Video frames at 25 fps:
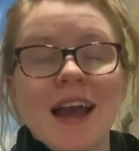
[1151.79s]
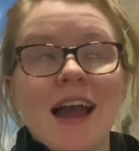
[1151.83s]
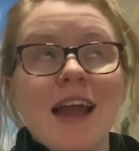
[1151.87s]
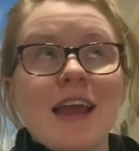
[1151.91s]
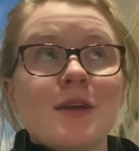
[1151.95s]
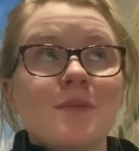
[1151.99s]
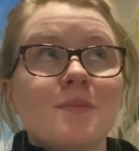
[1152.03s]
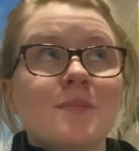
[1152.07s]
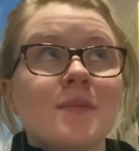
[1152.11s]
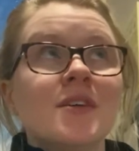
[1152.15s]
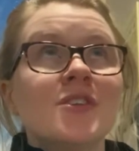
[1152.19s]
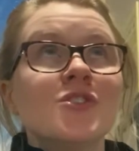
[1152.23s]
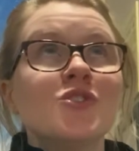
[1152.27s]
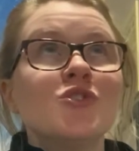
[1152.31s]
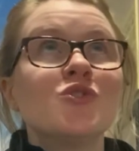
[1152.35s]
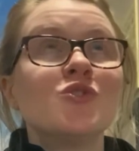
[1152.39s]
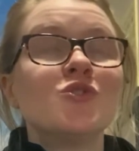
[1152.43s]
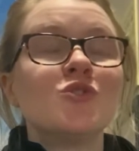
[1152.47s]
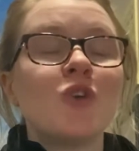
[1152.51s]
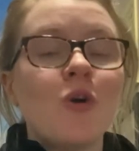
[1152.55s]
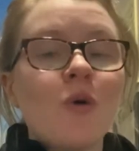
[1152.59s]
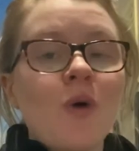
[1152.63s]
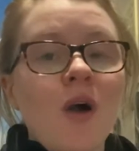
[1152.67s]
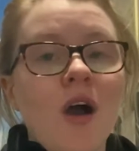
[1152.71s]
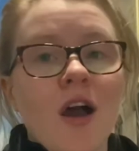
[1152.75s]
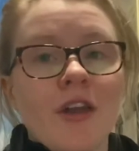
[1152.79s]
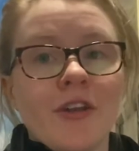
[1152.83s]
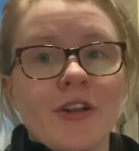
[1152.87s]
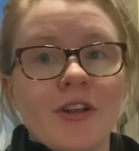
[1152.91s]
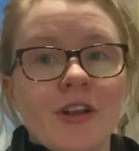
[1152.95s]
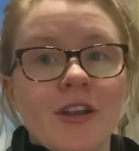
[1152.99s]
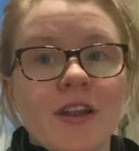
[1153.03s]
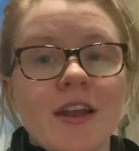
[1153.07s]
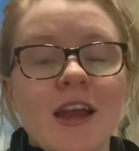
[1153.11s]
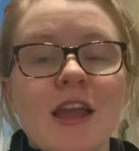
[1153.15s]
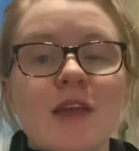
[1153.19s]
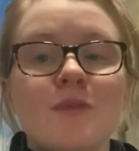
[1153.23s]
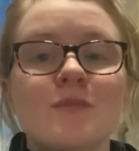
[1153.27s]
I am so
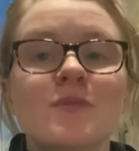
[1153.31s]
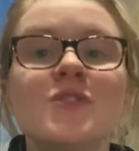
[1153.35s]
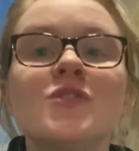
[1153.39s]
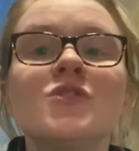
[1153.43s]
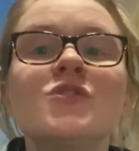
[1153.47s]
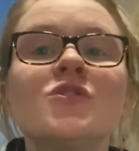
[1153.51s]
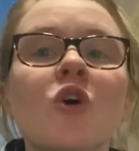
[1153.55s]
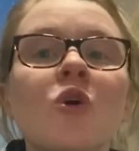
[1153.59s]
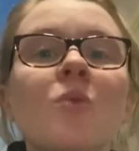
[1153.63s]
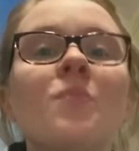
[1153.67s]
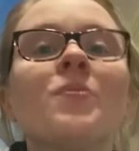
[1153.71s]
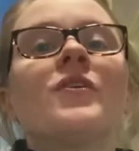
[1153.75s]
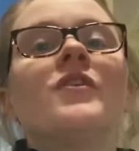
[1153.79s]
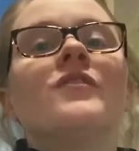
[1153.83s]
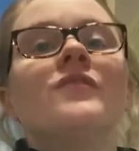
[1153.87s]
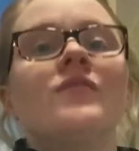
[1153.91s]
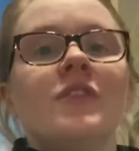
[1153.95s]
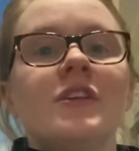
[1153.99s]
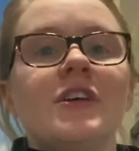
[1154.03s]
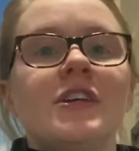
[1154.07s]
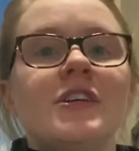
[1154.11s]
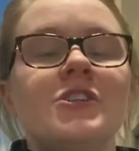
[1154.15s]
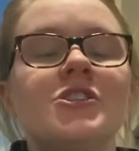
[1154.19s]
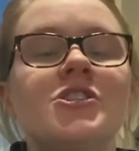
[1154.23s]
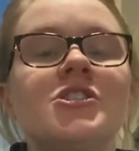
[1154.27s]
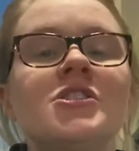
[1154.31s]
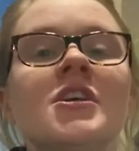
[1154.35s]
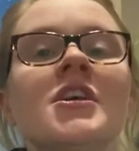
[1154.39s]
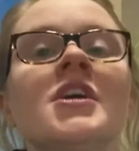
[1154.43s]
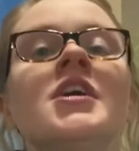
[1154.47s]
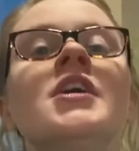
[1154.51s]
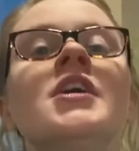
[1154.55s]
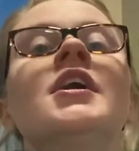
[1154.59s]
honored. I am so privileged